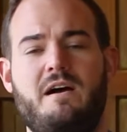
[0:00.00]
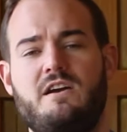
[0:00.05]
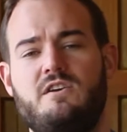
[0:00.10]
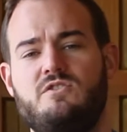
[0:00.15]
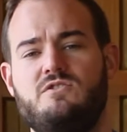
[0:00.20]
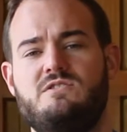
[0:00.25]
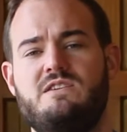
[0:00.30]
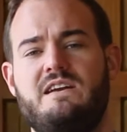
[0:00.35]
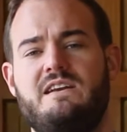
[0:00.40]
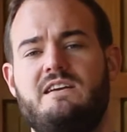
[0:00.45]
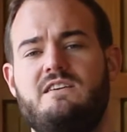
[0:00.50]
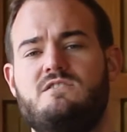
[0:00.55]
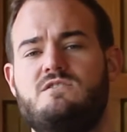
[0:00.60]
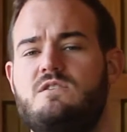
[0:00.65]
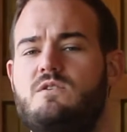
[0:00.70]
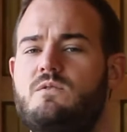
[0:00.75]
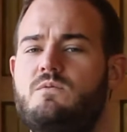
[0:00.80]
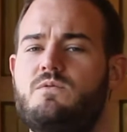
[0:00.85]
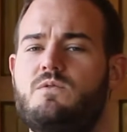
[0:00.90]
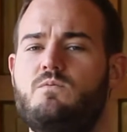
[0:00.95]
my understanding is
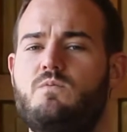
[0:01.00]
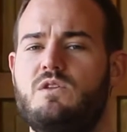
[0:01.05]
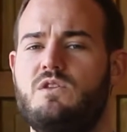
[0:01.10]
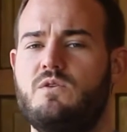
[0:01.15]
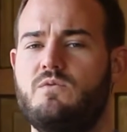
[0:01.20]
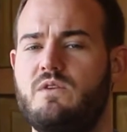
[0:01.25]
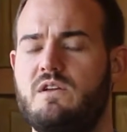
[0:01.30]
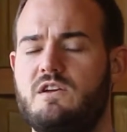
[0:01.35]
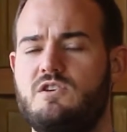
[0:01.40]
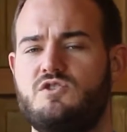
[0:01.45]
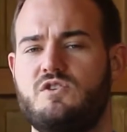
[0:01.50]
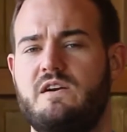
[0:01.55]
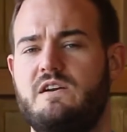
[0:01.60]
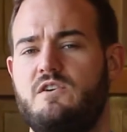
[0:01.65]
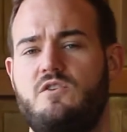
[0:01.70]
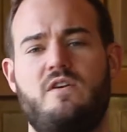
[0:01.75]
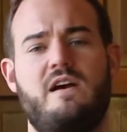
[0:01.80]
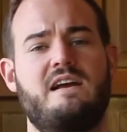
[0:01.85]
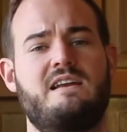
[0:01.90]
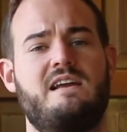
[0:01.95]
that what they're really trying
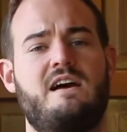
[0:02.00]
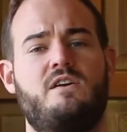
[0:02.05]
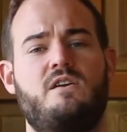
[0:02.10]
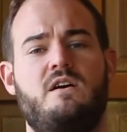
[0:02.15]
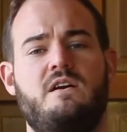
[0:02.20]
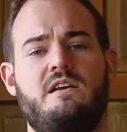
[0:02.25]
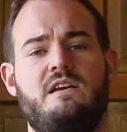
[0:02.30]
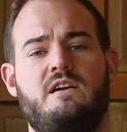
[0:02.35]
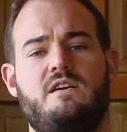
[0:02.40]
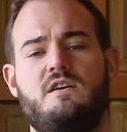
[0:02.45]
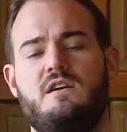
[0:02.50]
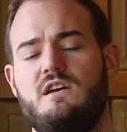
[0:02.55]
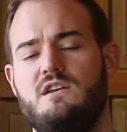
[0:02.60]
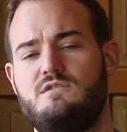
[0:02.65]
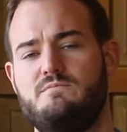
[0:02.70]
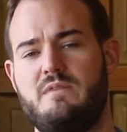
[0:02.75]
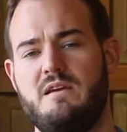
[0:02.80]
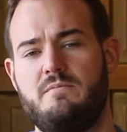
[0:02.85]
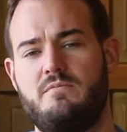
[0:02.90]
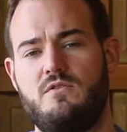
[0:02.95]
to crack down on here
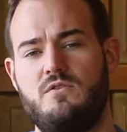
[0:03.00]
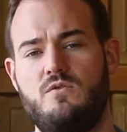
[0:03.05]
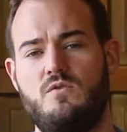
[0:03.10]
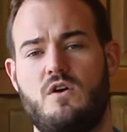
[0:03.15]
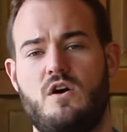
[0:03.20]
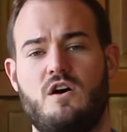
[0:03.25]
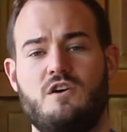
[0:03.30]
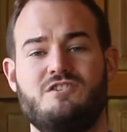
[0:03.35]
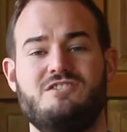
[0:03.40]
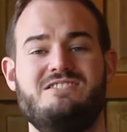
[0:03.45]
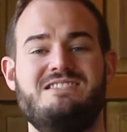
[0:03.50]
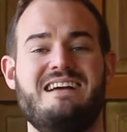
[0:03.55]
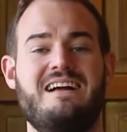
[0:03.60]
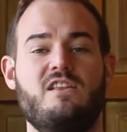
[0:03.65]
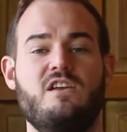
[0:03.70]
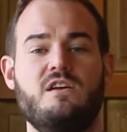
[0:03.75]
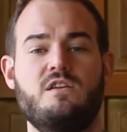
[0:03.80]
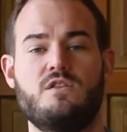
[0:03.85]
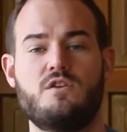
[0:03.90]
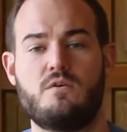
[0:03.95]
is people who are
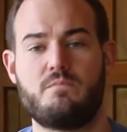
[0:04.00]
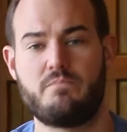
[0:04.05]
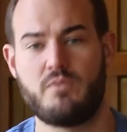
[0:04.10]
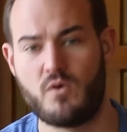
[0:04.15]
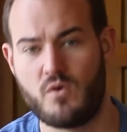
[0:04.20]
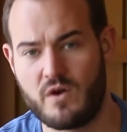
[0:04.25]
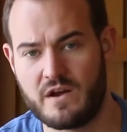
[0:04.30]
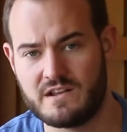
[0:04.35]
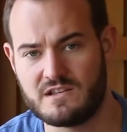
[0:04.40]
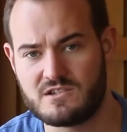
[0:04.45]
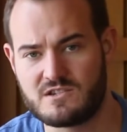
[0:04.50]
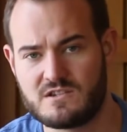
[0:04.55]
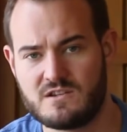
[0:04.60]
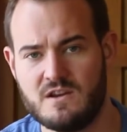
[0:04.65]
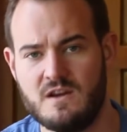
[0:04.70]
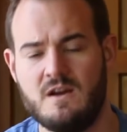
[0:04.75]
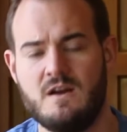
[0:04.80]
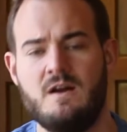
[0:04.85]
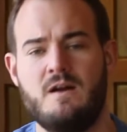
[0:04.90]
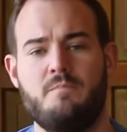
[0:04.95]
selling their
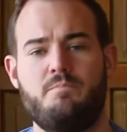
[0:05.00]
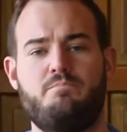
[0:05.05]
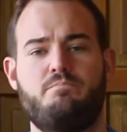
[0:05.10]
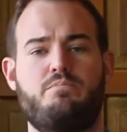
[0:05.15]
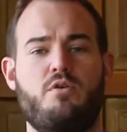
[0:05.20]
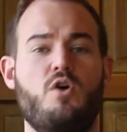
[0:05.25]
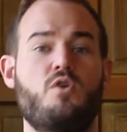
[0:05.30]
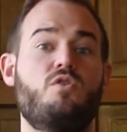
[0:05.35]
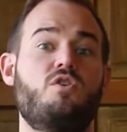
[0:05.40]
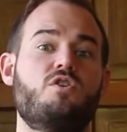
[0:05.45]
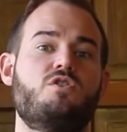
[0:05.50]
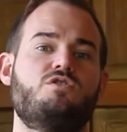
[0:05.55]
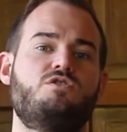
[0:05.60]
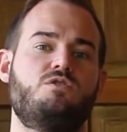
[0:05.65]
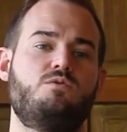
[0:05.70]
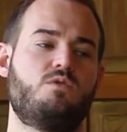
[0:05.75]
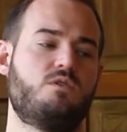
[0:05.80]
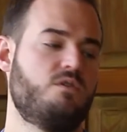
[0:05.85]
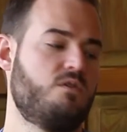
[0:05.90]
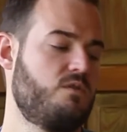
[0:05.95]
points, brokers
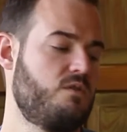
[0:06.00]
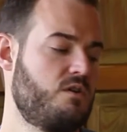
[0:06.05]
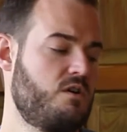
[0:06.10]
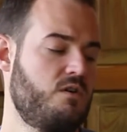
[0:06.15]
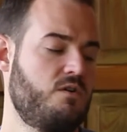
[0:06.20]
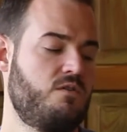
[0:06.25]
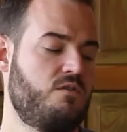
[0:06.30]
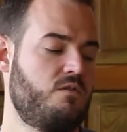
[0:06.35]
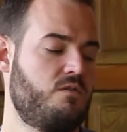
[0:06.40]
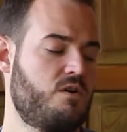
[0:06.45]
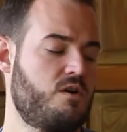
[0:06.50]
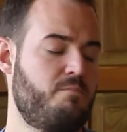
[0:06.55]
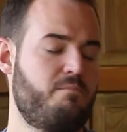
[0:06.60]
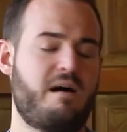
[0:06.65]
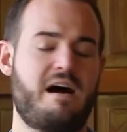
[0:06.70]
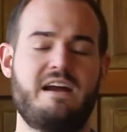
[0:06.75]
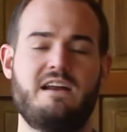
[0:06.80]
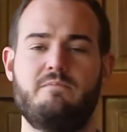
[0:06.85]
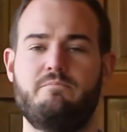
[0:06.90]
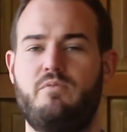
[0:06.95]
who are
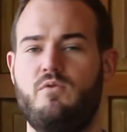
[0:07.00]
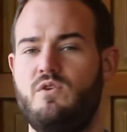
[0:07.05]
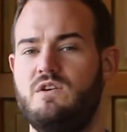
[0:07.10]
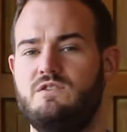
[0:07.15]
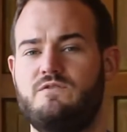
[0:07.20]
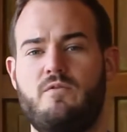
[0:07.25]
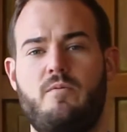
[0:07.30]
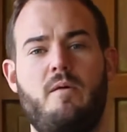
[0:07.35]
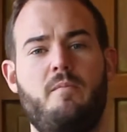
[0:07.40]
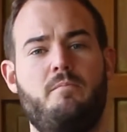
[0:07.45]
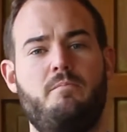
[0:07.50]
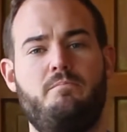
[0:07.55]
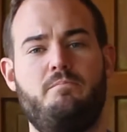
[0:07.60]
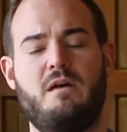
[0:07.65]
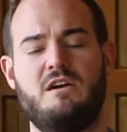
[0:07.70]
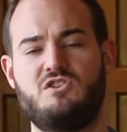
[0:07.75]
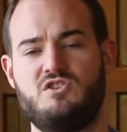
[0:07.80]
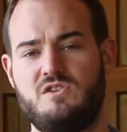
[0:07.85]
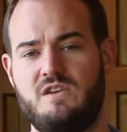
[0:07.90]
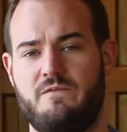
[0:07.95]
combining points from a
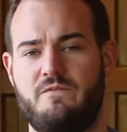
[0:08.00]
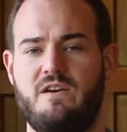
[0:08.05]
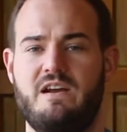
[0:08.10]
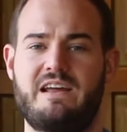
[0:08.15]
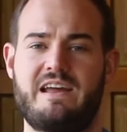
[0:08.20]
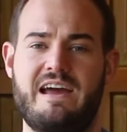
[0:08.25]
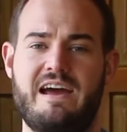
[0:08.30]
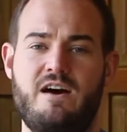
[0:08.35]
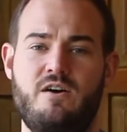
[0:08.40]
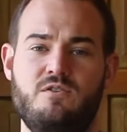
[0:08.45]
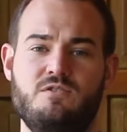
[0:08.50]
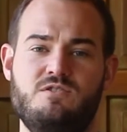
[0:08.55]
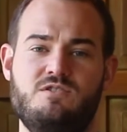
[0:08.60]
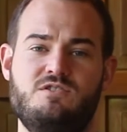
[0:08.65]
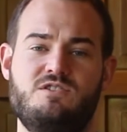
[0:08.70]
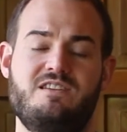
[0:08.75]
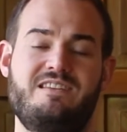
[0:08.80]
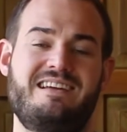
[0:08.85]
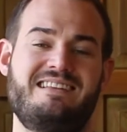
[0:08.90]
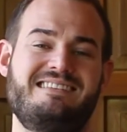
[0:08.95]
bunch of different accounts
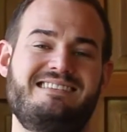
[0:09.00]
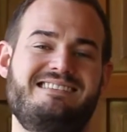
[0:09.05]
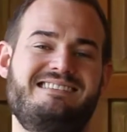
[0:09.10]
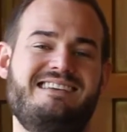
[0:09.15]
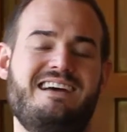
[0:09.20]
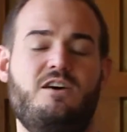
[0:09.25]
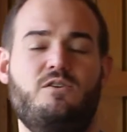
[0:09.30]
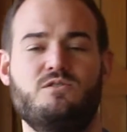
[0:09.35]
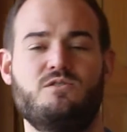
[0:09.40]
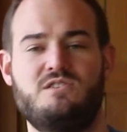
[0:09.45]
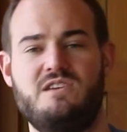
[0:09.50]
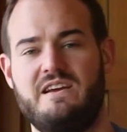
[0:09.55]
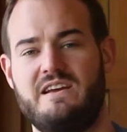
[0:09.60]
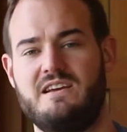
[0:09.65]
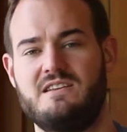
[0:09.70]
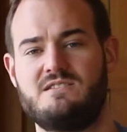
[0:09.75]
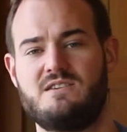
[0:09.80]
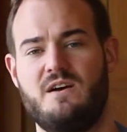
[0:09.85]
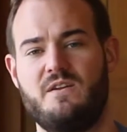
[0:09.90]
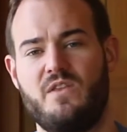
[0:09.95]
to then sell
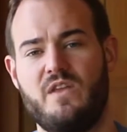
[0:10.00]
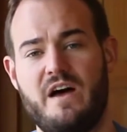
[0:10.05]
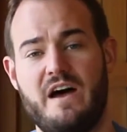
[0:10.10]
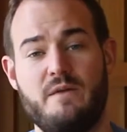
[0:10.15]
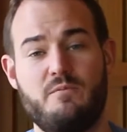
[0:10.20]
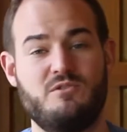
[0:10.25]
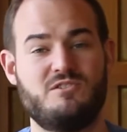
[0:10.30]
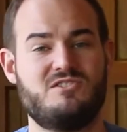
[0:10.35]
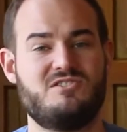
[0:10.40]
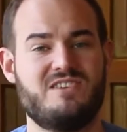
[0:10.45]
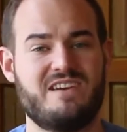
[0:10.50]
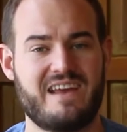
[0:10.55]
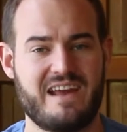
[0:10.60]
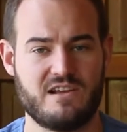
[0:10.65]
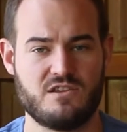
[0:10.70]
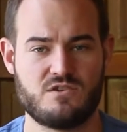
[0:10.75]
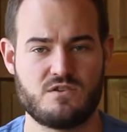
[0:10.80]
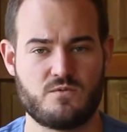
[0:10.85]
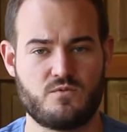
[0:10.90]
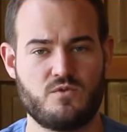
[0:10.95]
tickets online, which is
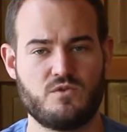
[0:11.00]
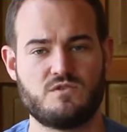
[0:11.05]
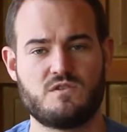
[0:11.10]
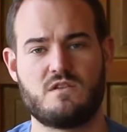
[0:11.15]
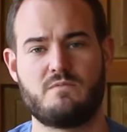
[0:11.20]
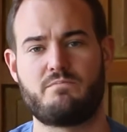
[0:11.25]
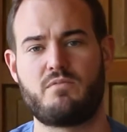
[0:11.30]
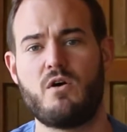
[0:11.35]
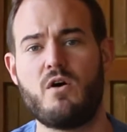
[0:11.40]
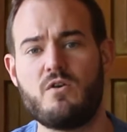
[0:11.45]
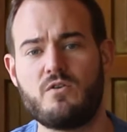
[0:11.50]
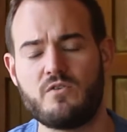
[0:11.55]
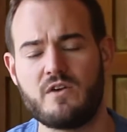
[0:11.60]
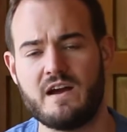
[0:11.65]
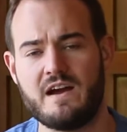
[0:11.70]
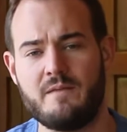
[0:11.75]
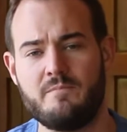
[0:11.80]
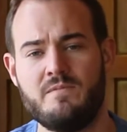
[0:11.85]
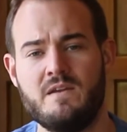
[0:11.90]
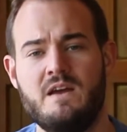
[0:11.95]
against the rules of the
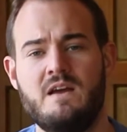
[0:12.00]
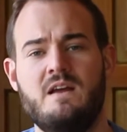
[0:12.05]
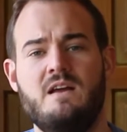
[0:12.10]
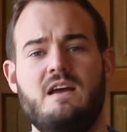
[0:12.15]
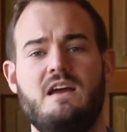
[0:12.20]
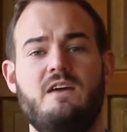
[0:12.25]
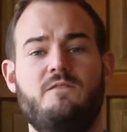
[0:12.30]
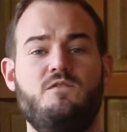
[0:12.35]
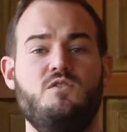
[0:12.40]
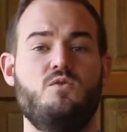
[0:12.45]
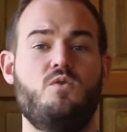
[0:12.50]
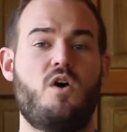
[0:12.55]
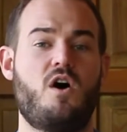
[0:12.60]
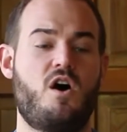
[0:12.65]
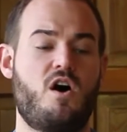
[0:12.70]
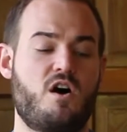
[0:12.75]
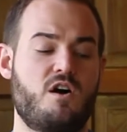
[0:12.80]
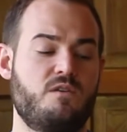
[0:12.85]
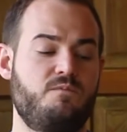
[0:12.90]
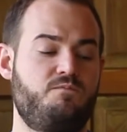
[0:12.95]
program. If you
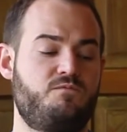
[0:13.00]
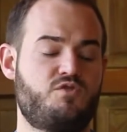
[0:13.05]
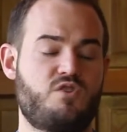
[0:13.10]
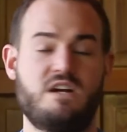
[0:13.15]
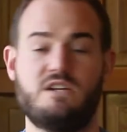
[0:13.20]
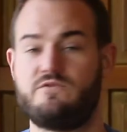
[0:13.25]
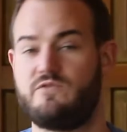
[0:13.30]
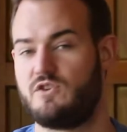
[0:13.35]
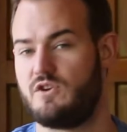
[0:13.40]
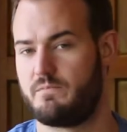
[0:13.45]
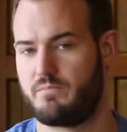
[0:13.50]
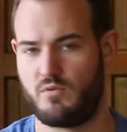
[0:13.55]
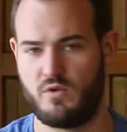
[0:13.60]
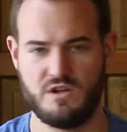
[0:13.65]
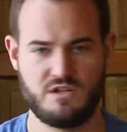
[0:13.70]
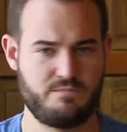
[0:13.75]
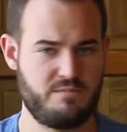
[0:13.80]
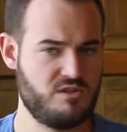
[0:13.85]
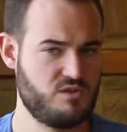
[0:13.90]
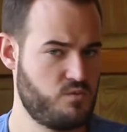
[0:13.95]
are transferring your
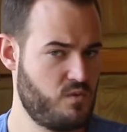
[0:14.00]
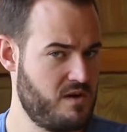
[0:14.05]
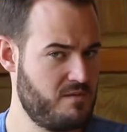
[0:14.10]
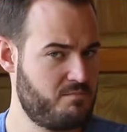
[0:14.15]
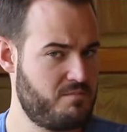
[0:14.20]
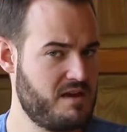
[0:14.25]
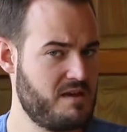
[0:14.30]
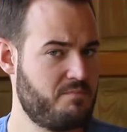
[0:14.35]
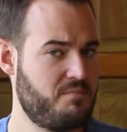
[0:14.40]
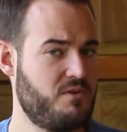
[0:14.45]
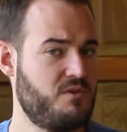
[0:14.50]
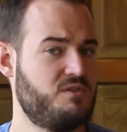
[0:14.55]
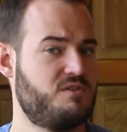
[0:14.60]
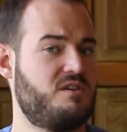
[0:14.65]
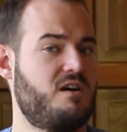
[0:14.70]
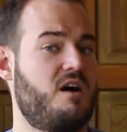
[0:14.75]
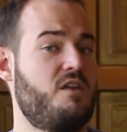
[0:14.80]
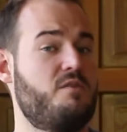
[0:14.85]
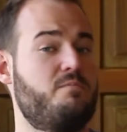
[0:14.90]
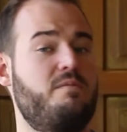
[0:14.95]
points between people and
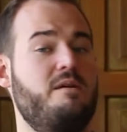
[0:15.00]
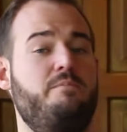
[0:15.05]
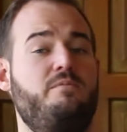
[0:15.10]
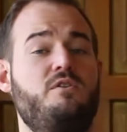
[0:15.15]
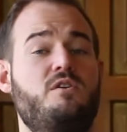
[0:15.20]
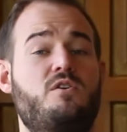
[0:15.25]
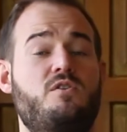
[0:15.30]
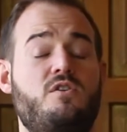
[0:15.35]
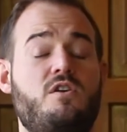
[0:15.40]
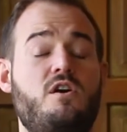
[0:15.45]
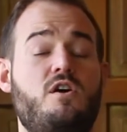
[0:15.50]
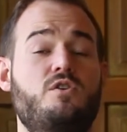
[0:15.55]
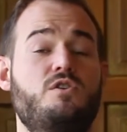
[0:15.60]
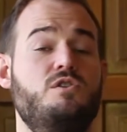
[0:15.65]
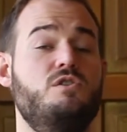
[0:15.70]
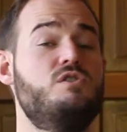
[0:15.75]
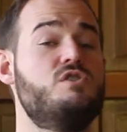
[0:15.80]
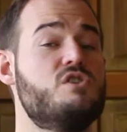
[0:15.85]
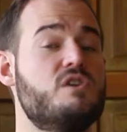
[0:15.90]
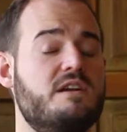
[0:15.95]
to other people you don't know,
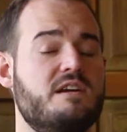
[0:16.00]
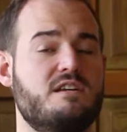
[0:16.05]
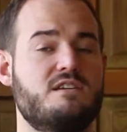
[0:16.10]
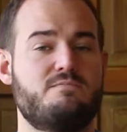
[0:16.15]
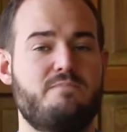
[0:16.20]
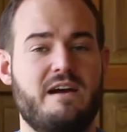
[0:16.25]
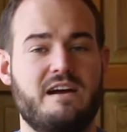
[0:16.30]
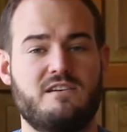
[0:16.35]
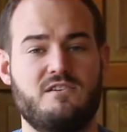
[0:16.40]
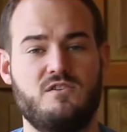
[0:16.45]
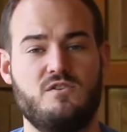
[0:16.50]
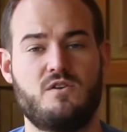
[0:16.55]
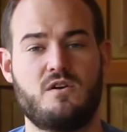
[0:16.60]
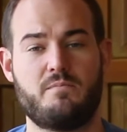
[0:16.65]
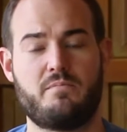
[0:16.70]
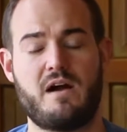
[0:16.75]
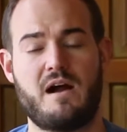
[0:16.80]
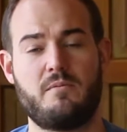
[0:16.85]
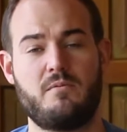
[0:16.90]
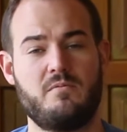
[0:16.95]
you should expect you
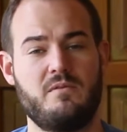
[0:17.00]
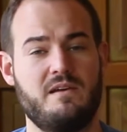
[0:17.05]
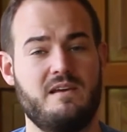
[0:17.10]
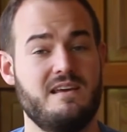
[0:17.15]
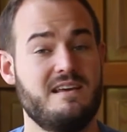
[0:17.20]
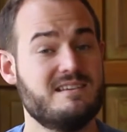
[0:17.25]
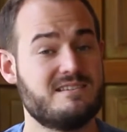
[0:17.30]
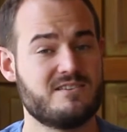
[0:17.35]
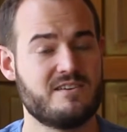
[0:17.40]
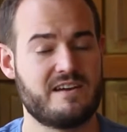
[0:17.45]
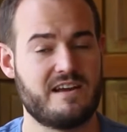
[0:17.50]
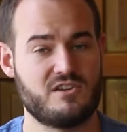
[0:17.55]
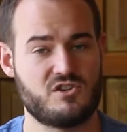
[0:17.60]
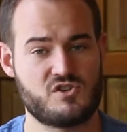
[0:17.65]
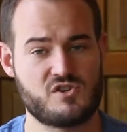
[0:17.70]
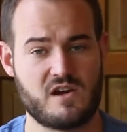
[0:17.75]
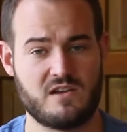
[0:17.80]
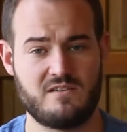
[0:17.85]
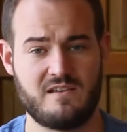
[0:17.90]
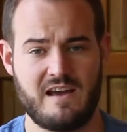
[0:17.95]
could probably easily get
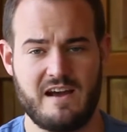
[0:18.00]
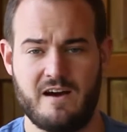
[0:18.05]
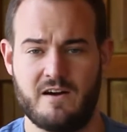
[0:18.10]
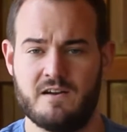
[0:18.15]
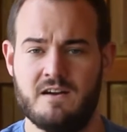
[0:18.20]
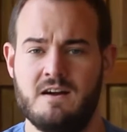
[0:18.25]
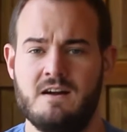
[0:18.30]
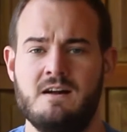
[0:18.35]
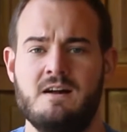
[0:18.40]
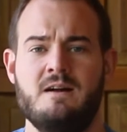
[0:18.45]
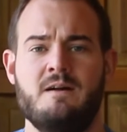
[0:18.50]
shut down.